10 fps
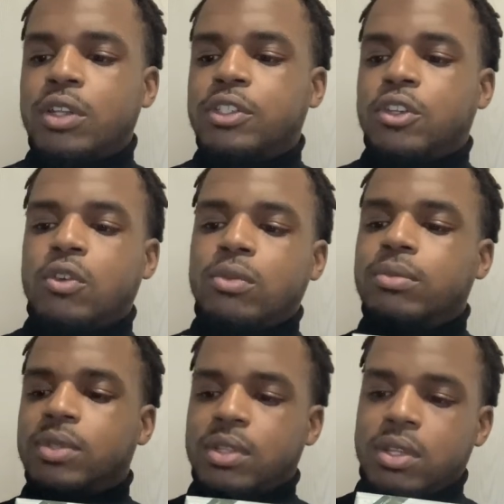So
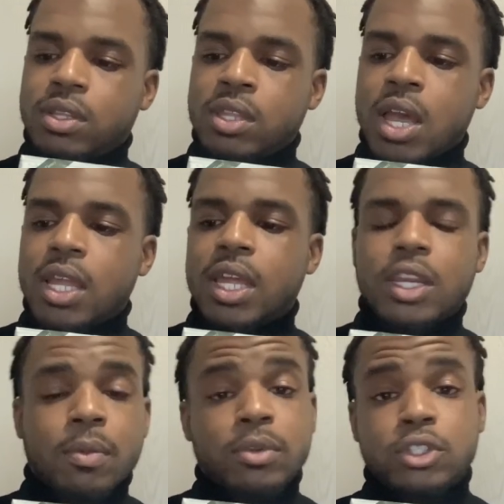highlight
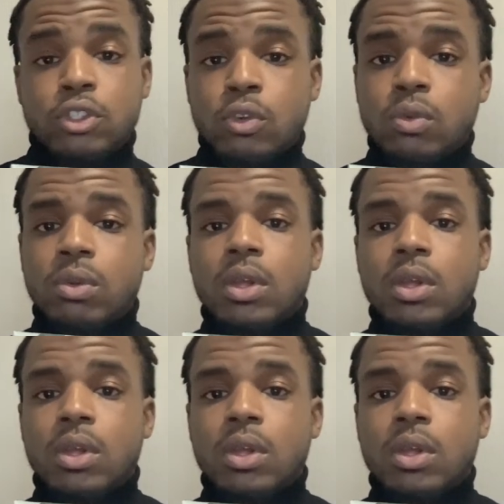number 2,